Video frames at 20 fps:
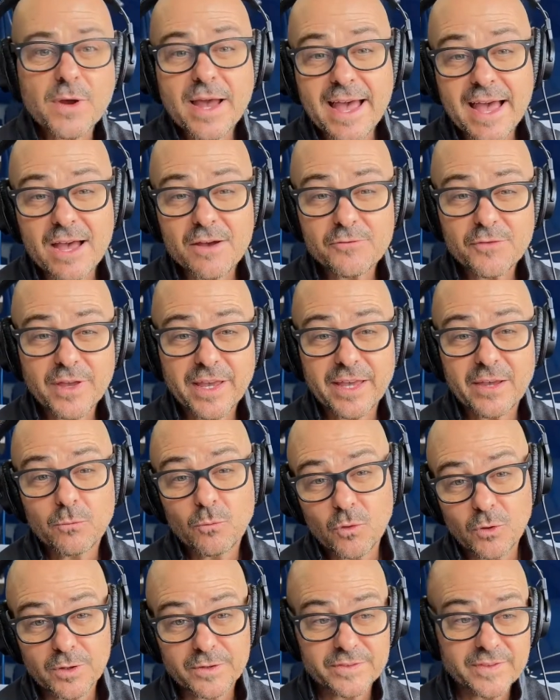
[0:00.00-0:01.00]
have a
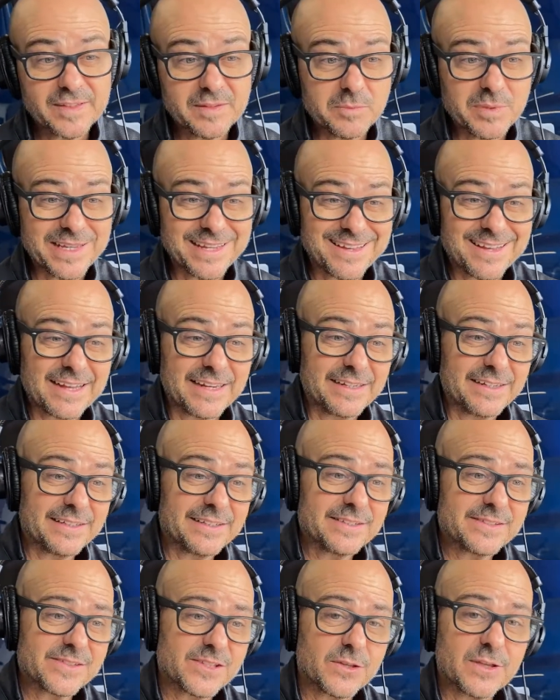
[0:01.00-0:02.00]
warranty behind
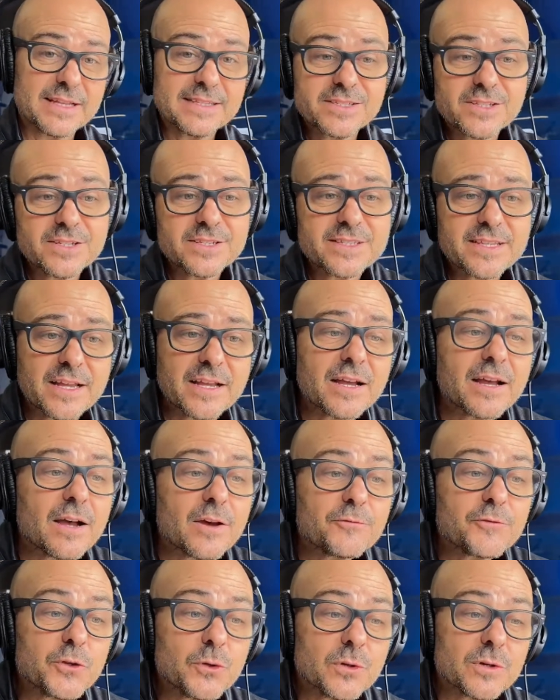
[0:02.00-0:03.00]
it. So that's just
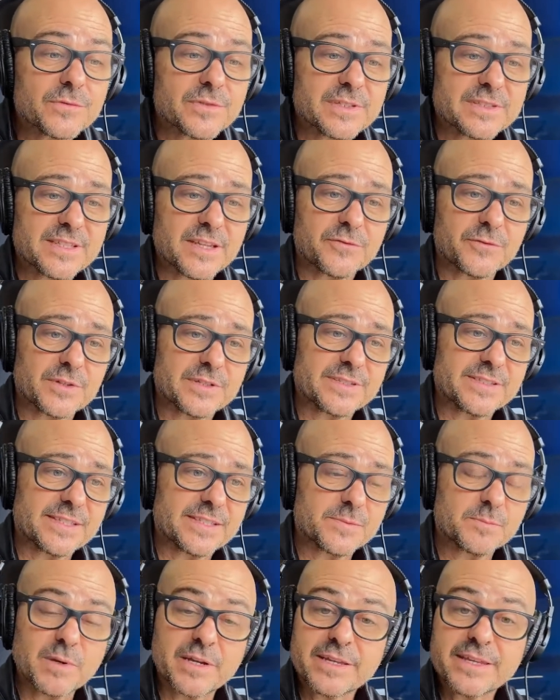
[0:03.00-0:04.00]
a few of the
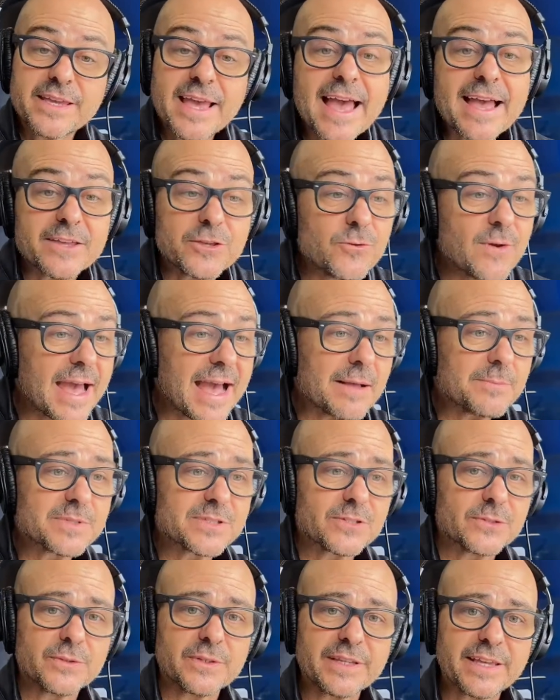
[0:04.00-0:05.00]
differences. But yeah, you
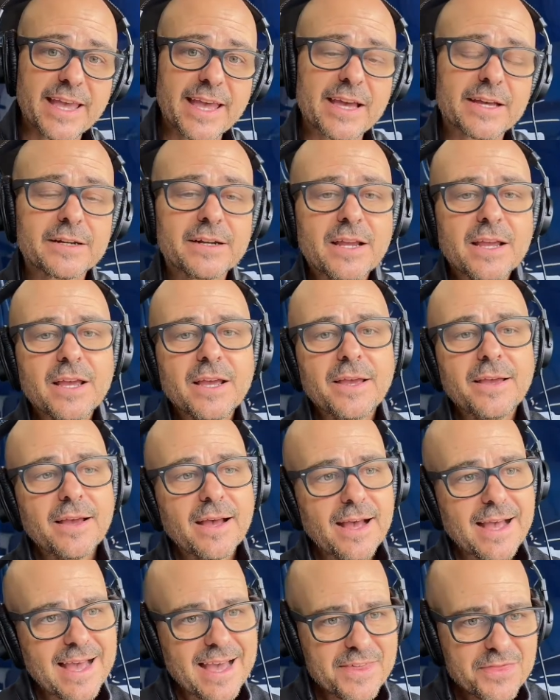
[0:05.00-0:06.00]
absolutely can.
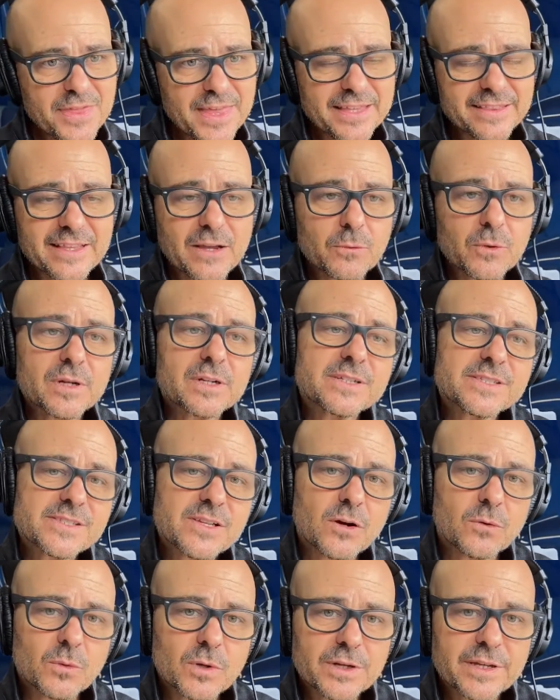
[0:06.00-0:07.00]
I think that we're going to
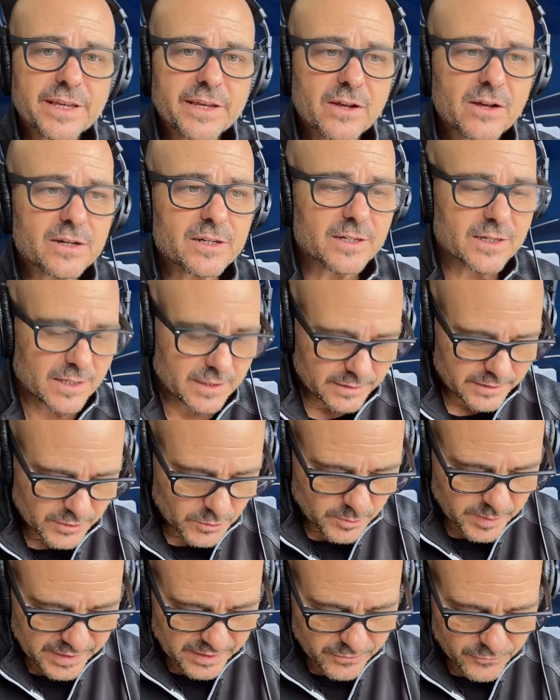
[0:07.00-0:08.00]
start working on a
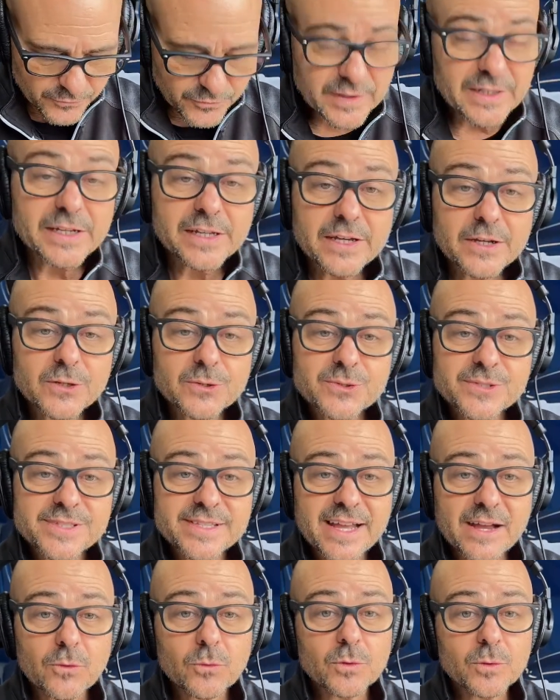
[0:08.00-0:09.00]
little bit of videos
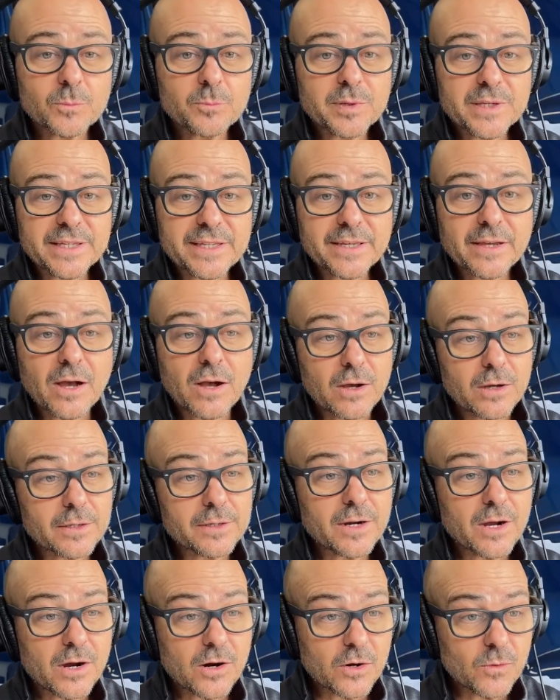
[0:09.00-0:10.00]
that will be
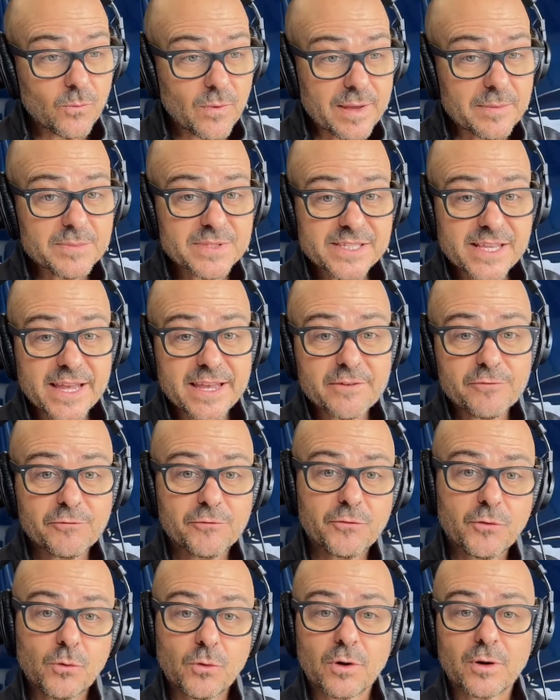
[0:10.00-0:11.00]
on our website
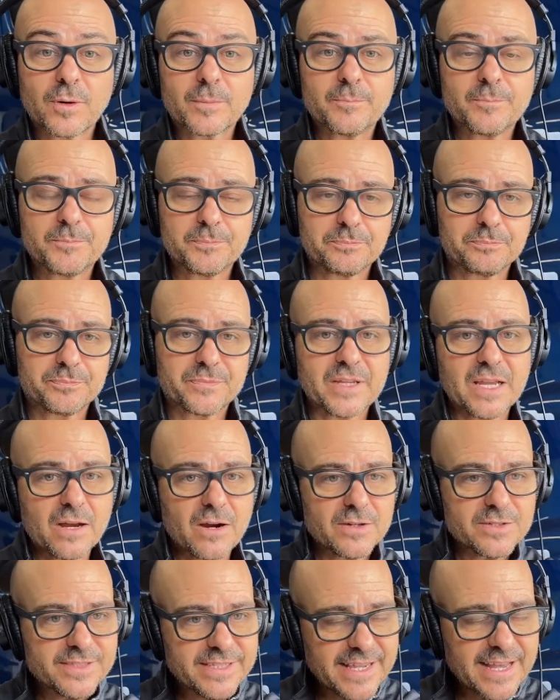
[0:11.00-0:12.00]
for
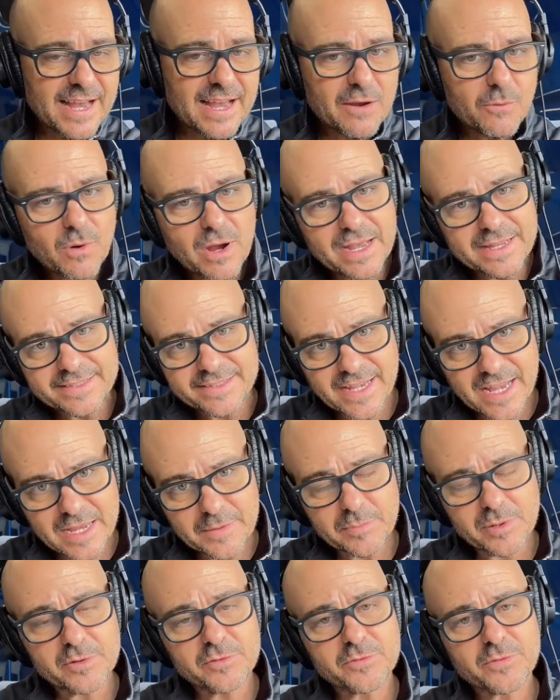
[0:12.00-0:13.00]
our DIY
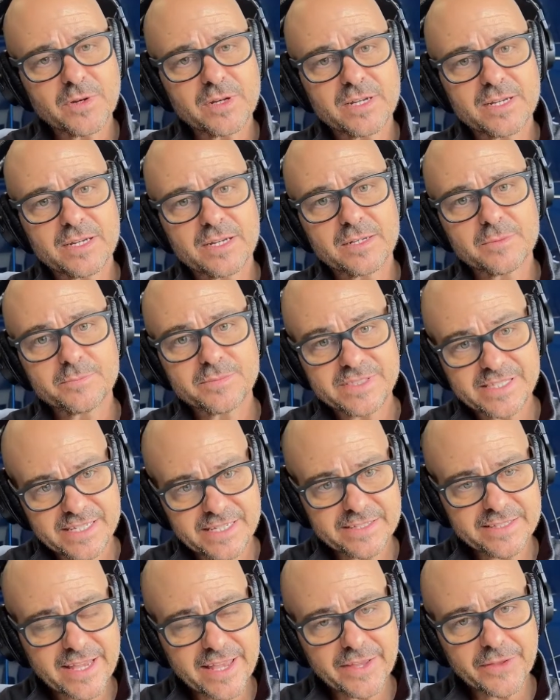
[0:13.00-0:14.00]
type of
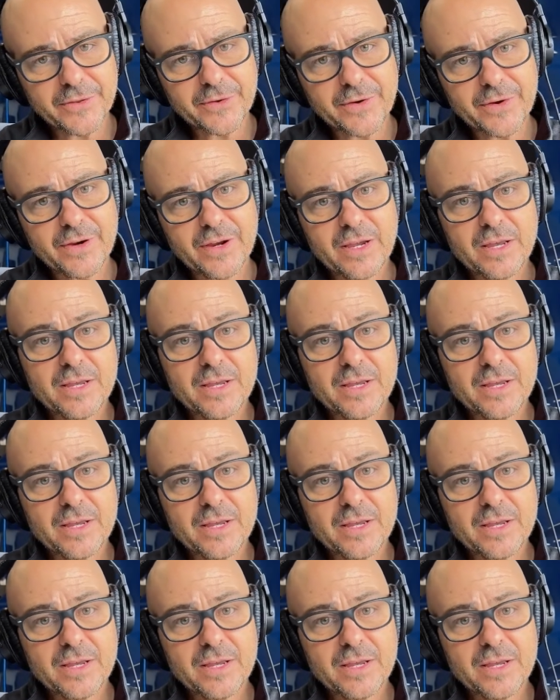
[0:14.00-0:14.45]
detailer.